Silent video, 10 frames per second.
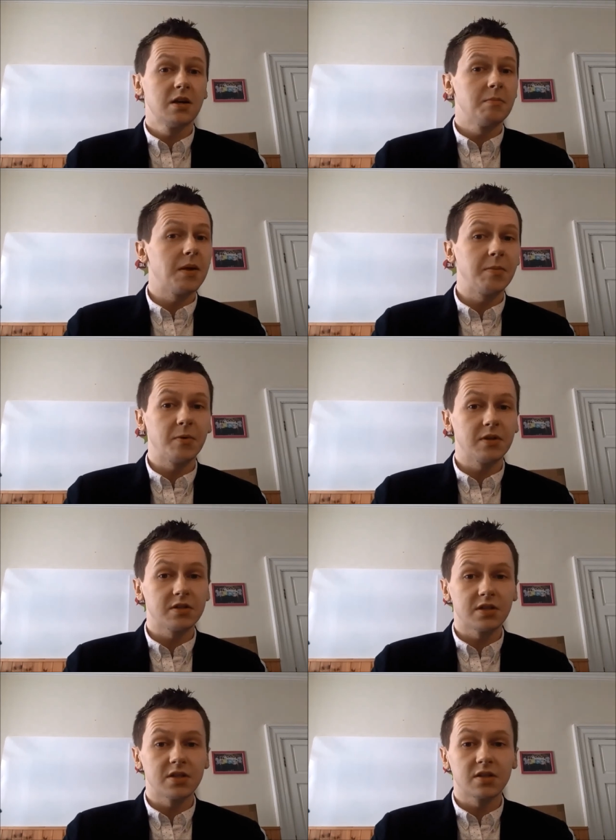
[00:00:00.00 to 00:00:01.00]
maybe when
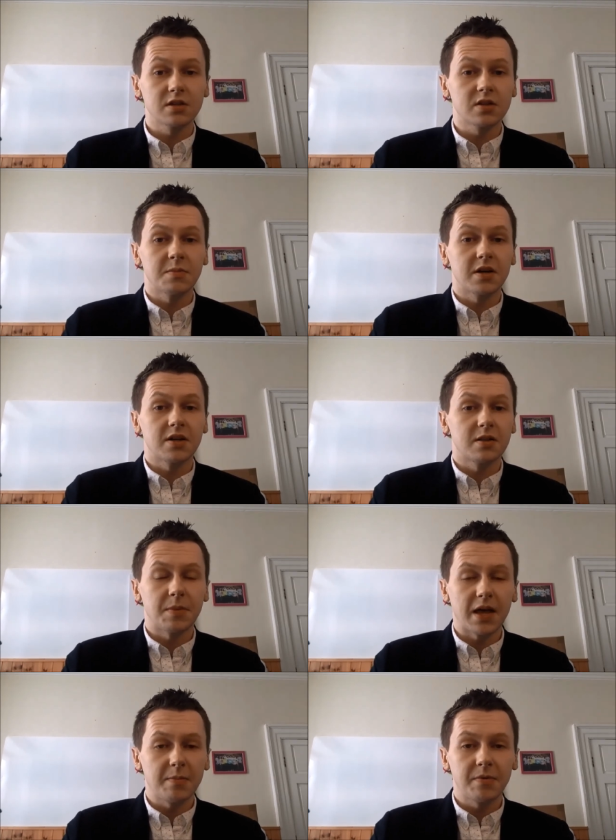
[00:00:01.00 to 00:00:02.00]
there's a discussion about it in the
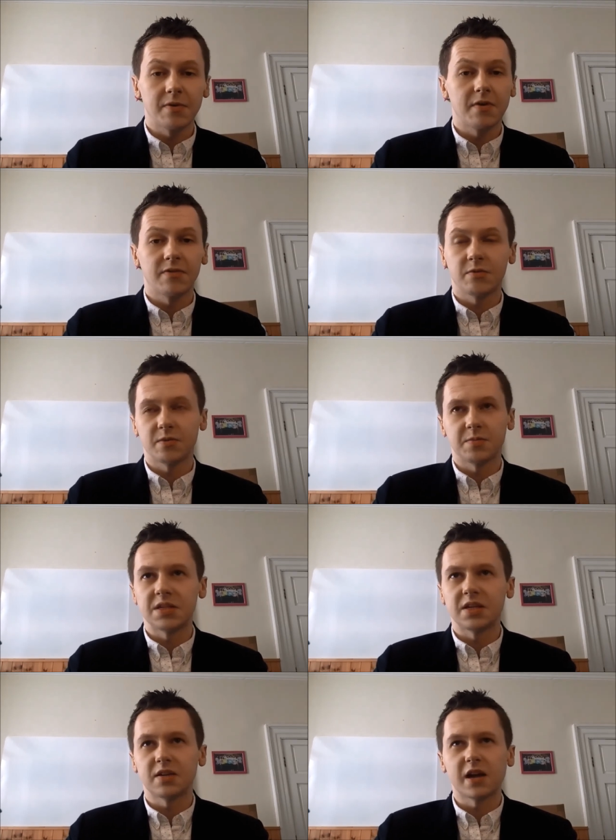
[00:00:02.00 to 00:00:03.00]
paper or if there was a
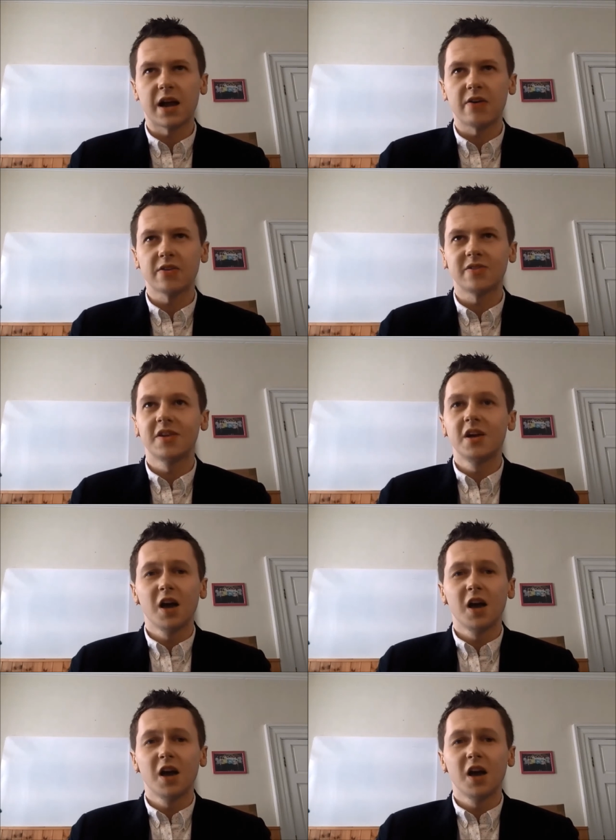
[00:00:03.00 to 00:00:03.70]
particular character,